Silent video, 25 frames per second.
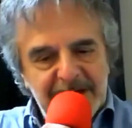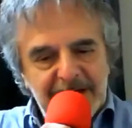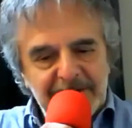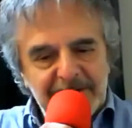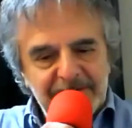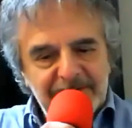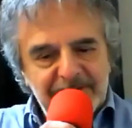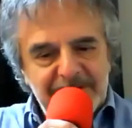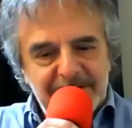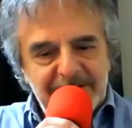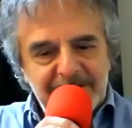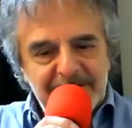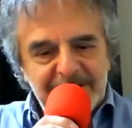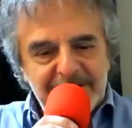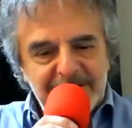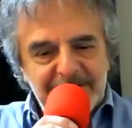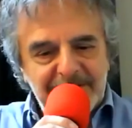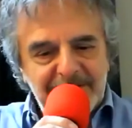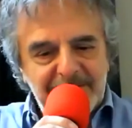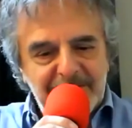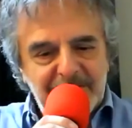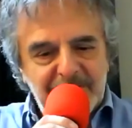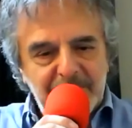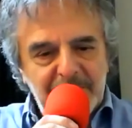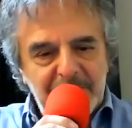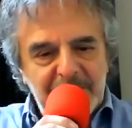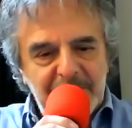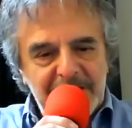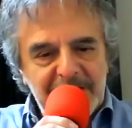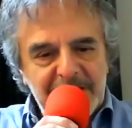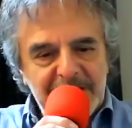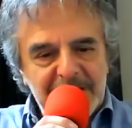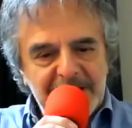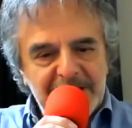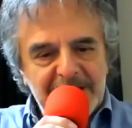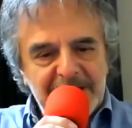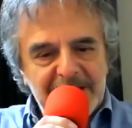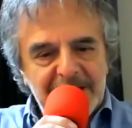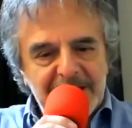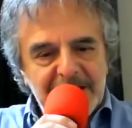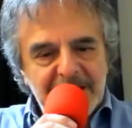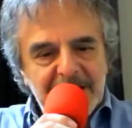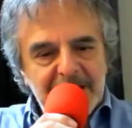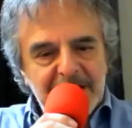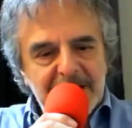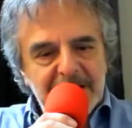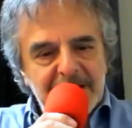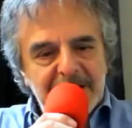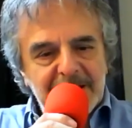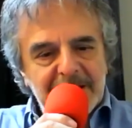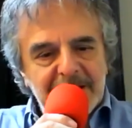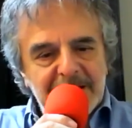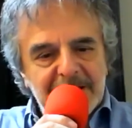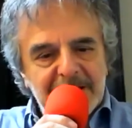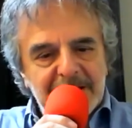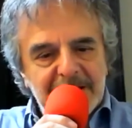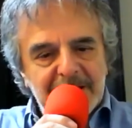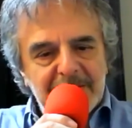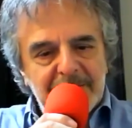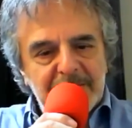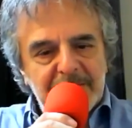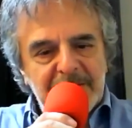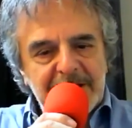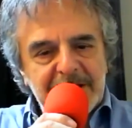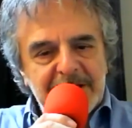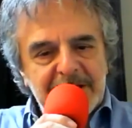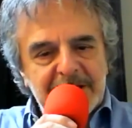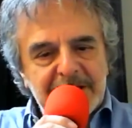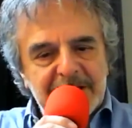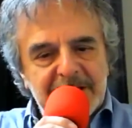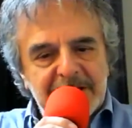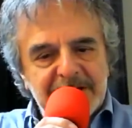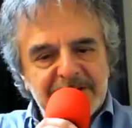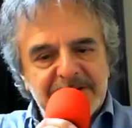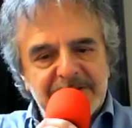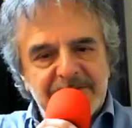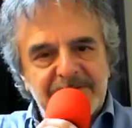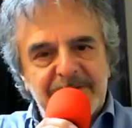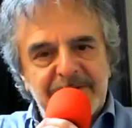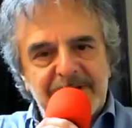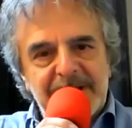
gift for me. Blicking das